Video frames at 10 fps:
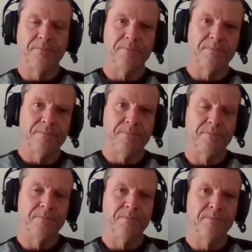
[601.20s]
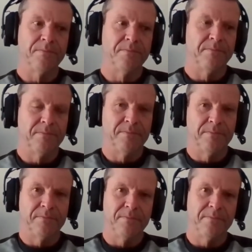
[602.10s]

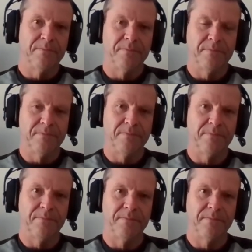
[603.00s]
The person shown says nothing.